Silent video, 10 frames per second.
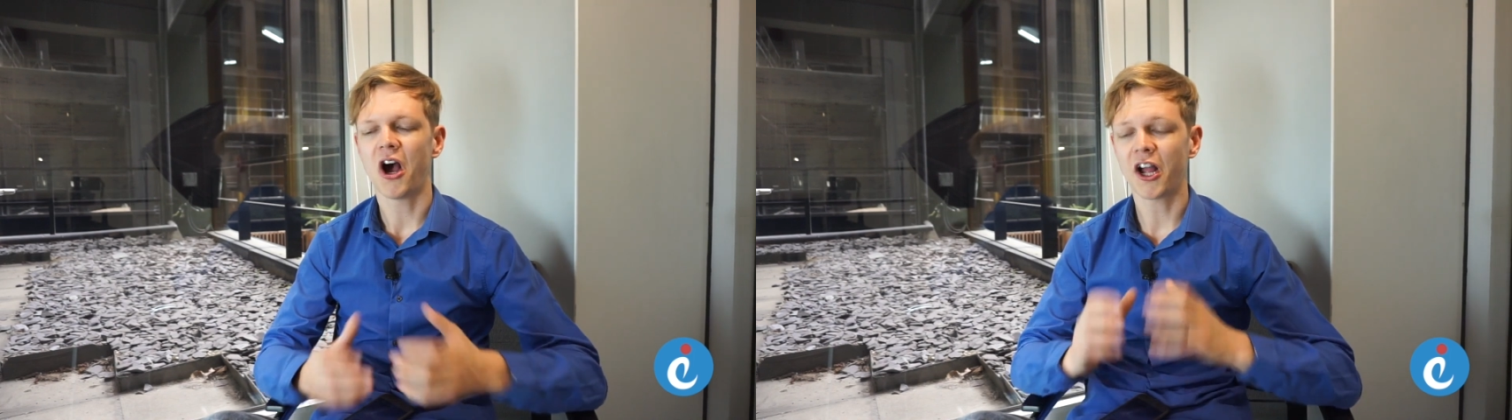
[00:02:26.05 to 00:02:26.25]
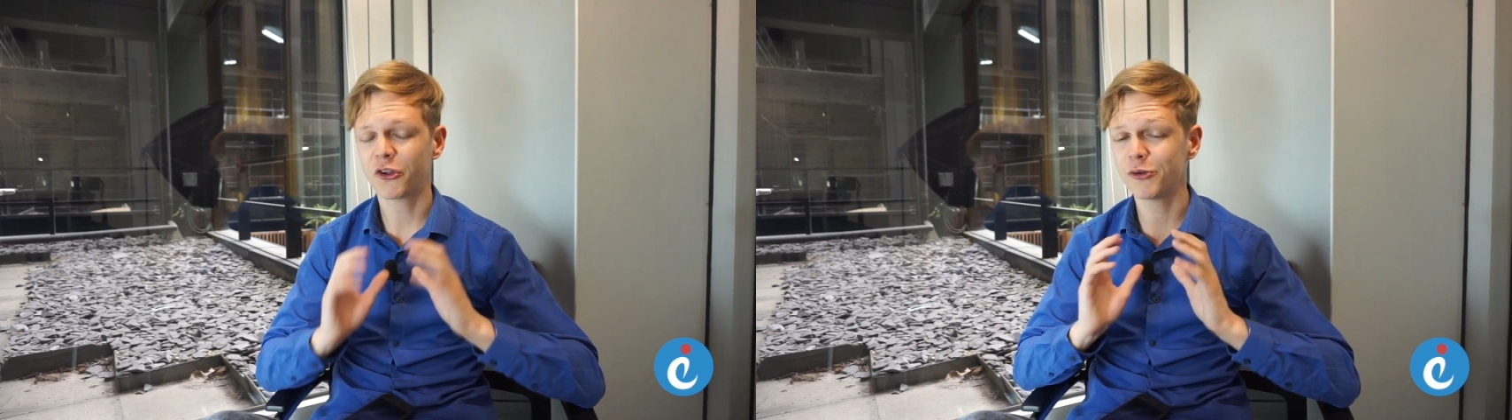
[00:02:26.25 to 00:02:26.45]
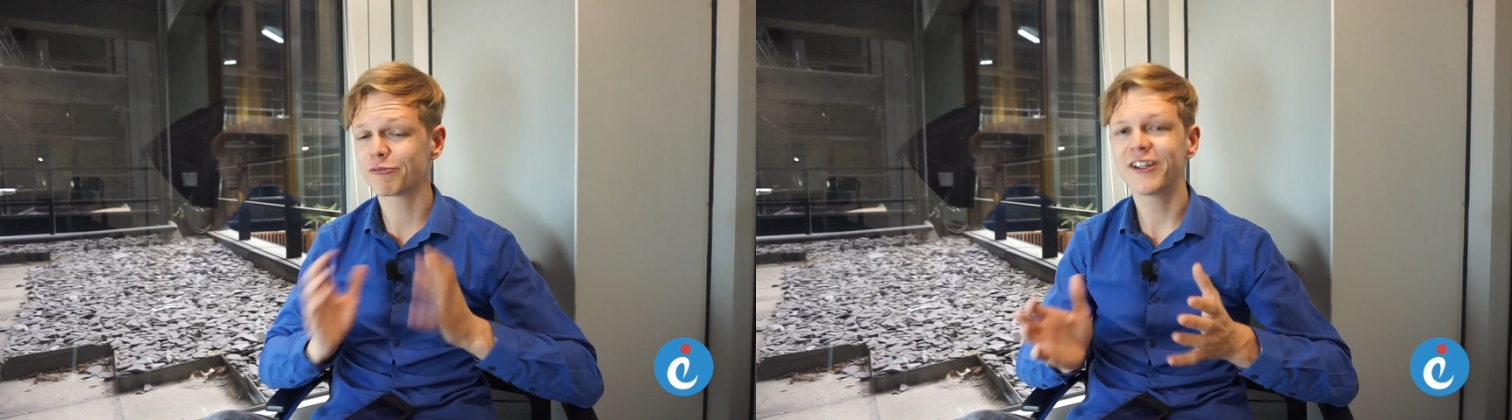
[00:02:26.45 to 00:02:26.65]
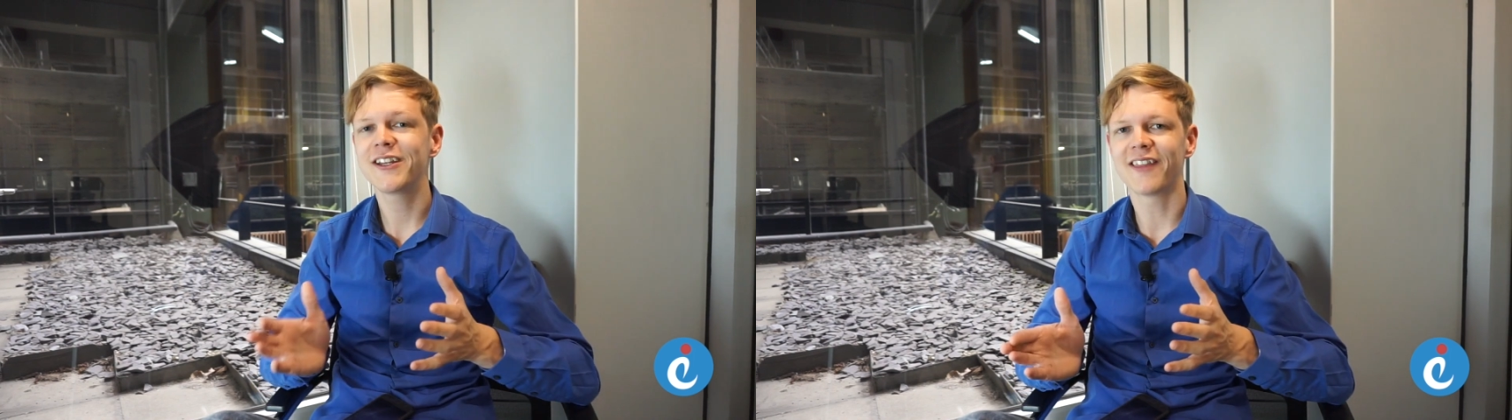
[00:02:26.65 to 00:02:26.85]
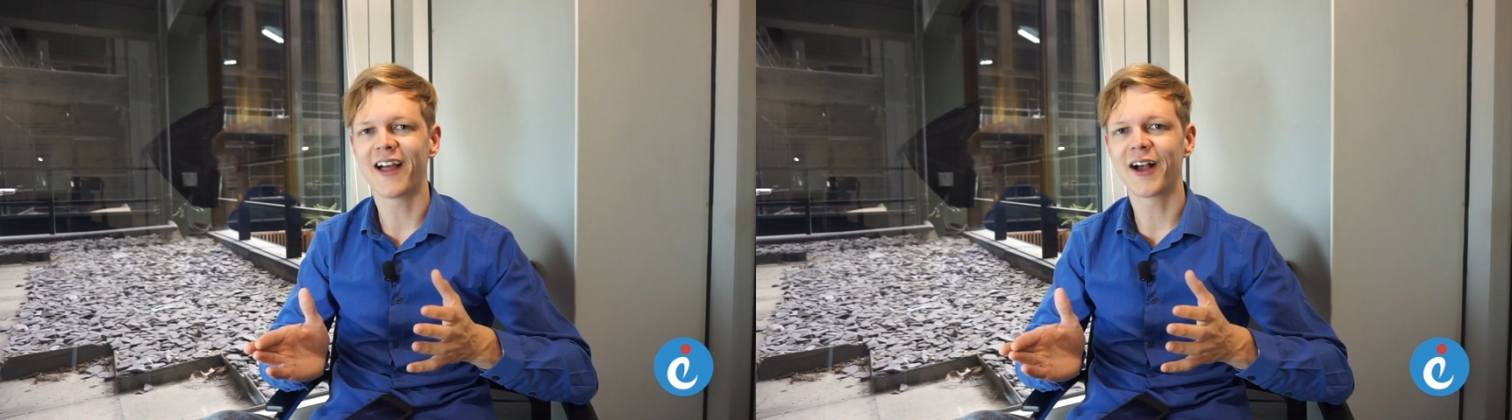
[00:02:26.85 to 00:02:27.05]
I couldn't
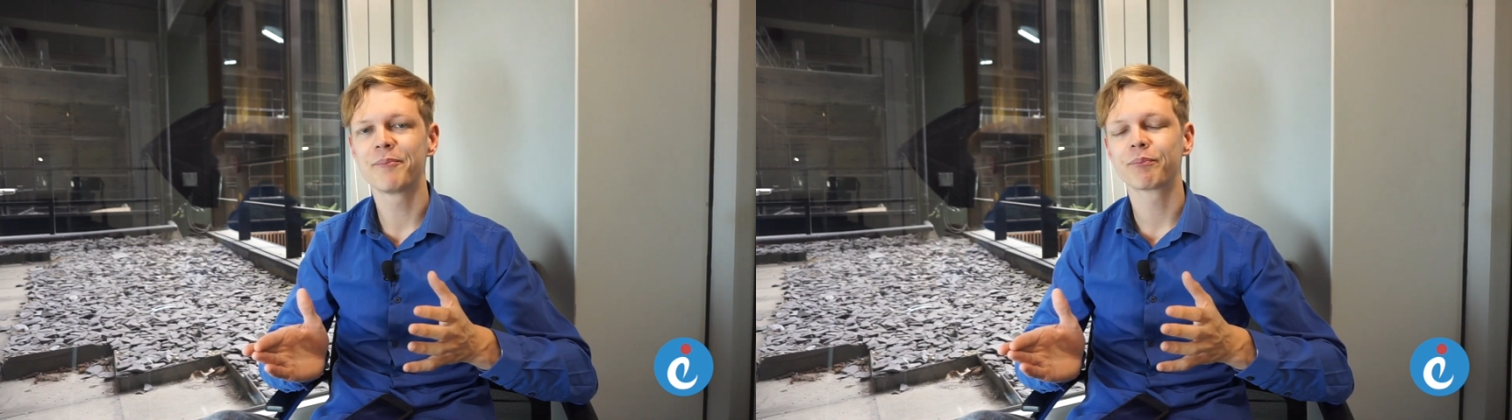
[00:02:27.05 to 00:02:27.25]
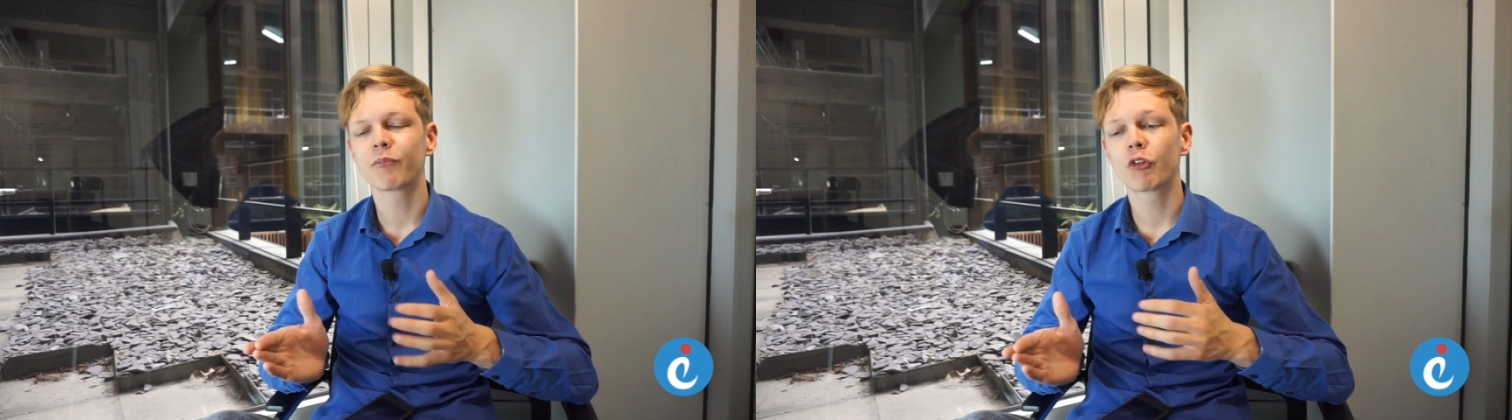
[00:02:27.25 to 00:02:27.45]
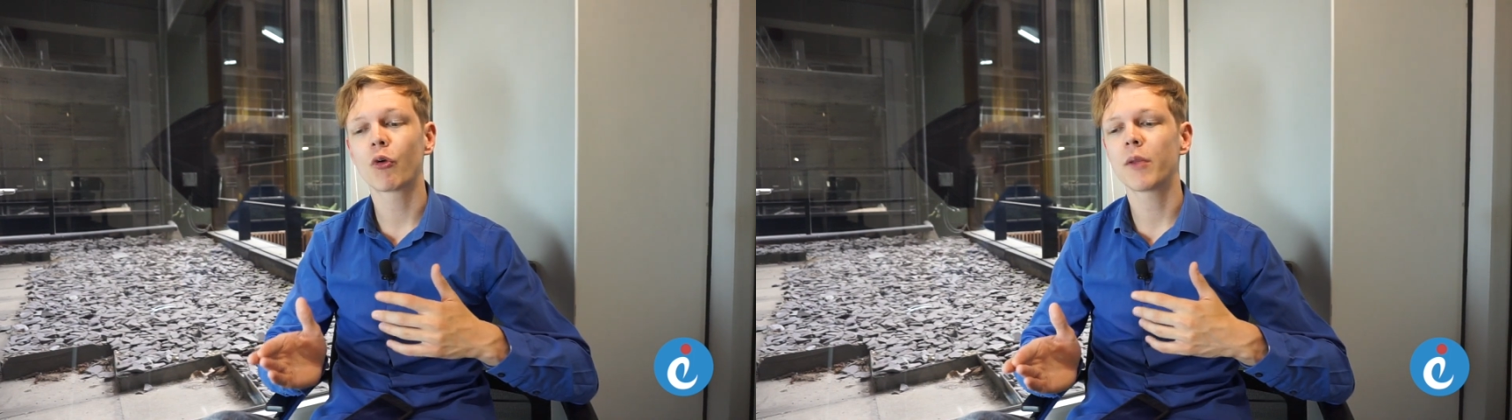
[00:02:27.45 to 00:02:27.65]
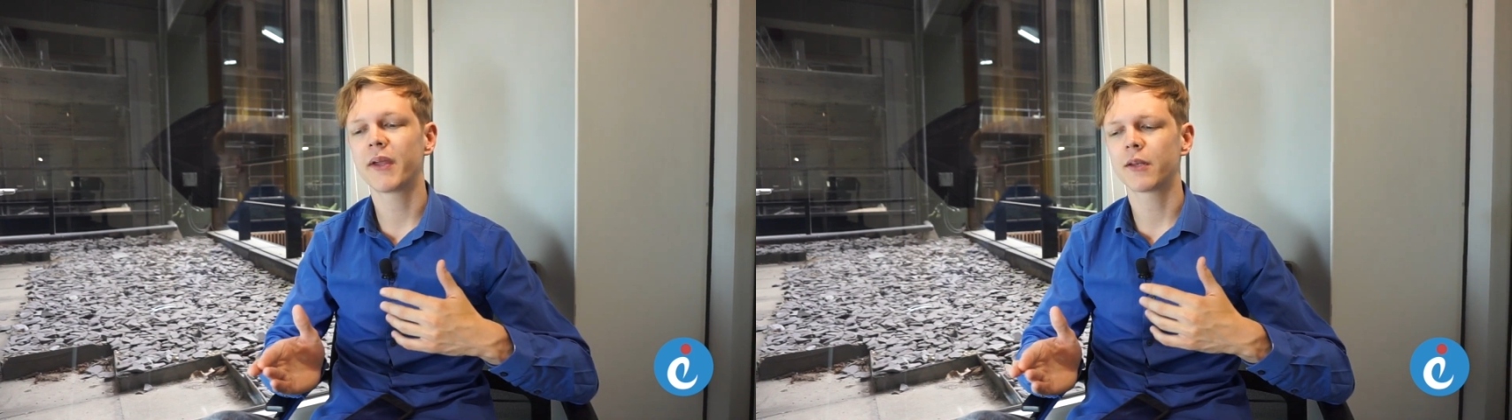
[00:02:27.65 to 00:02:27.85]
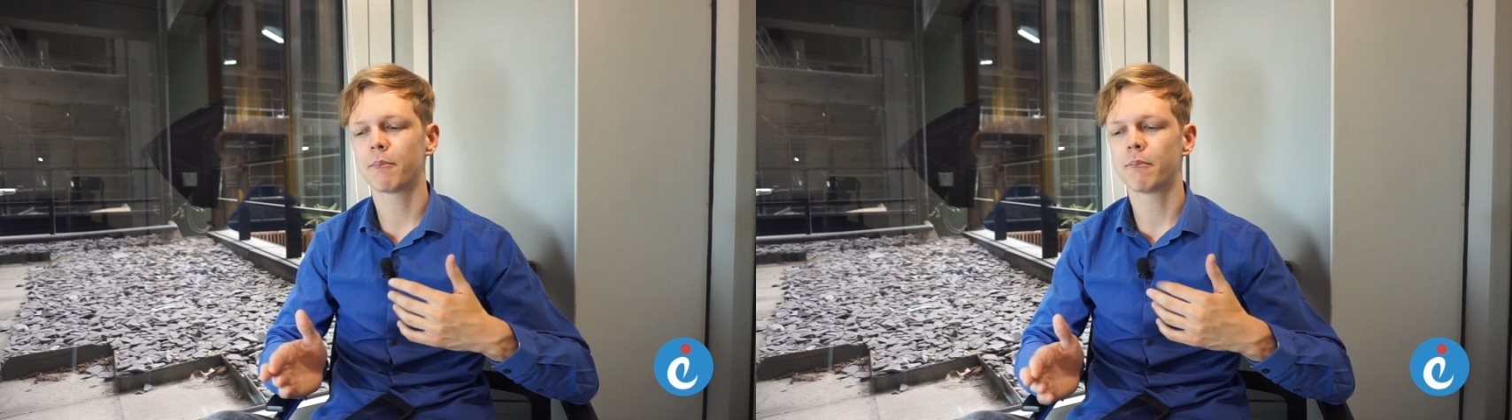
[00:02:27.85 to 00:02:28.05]
read that, so I
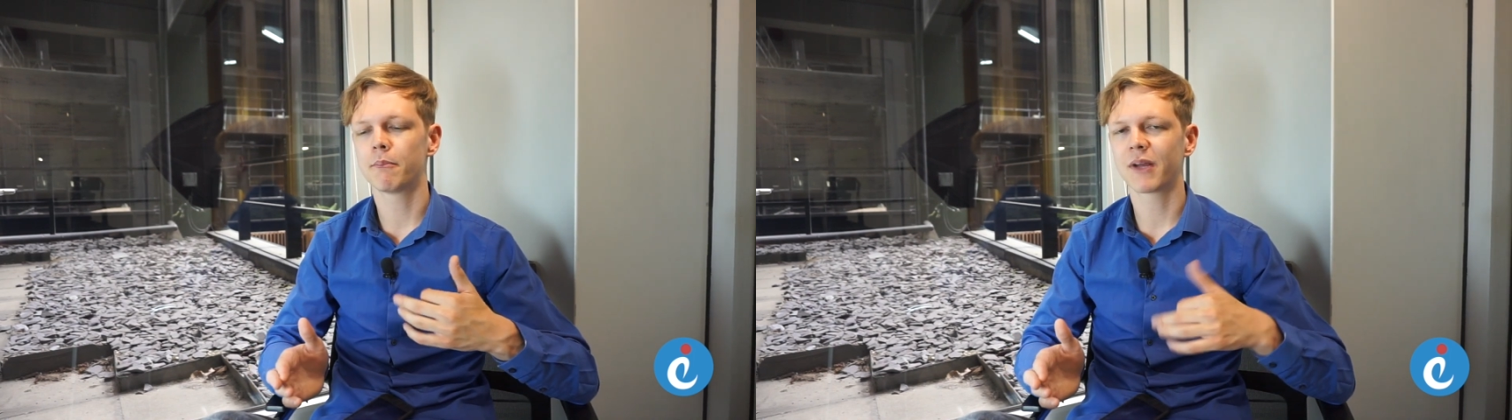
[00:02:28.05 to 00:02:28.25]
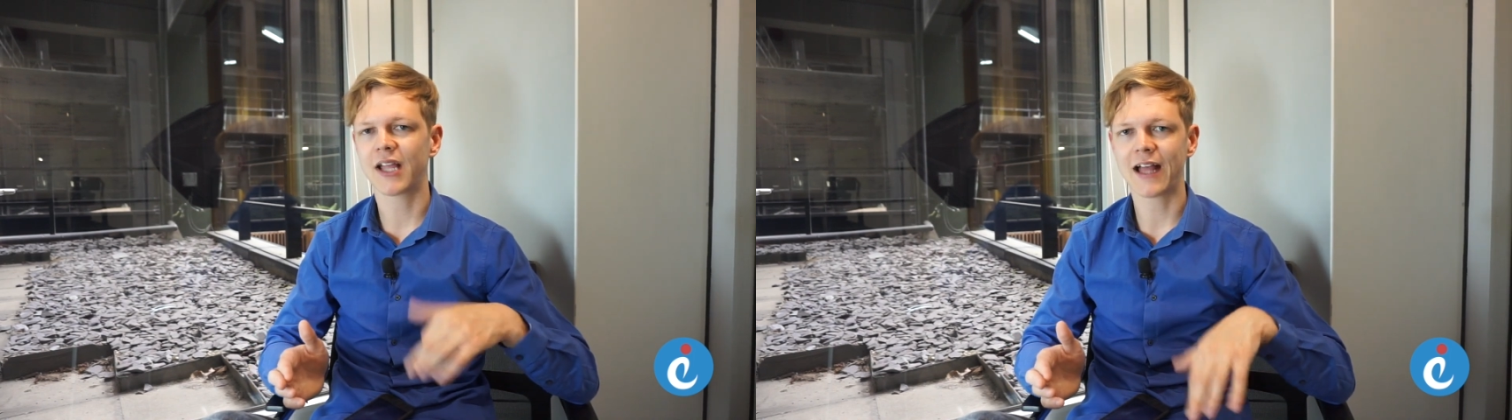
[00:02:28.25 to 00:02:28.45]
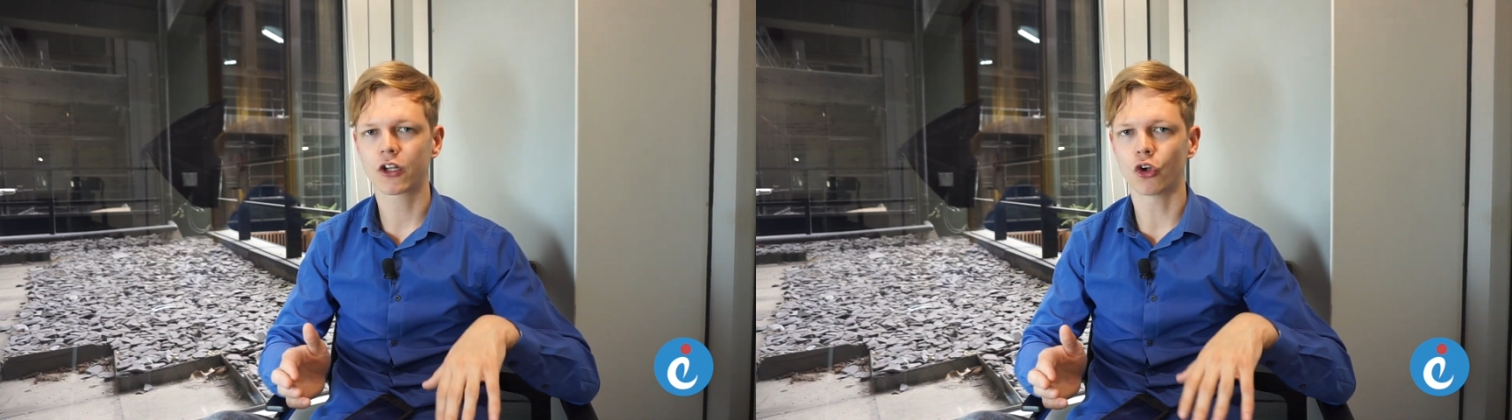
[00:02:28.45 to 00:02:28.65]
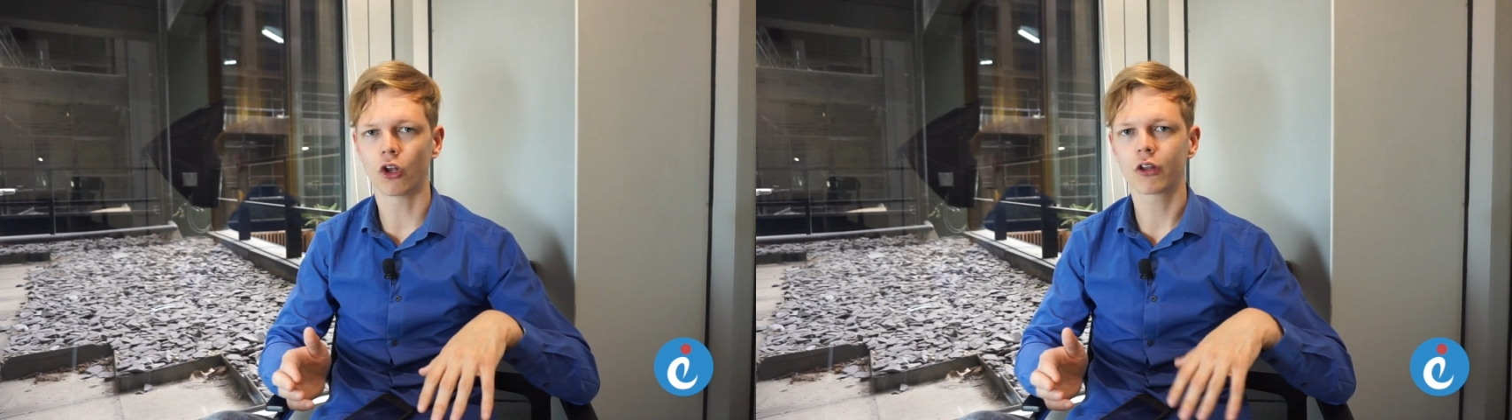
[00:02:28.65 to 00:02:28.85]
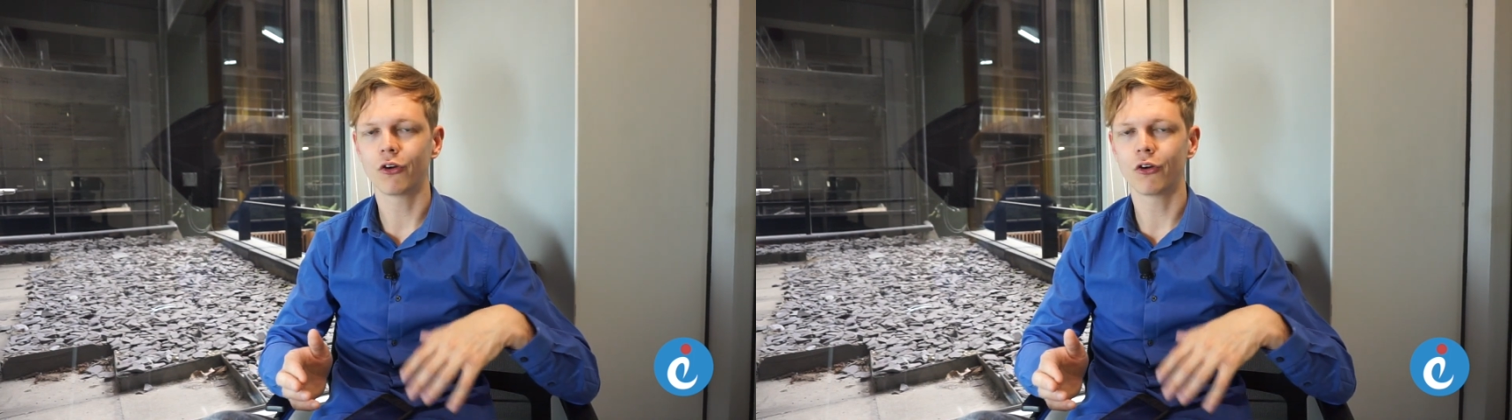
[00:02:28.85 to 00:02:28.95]
made McGonagall,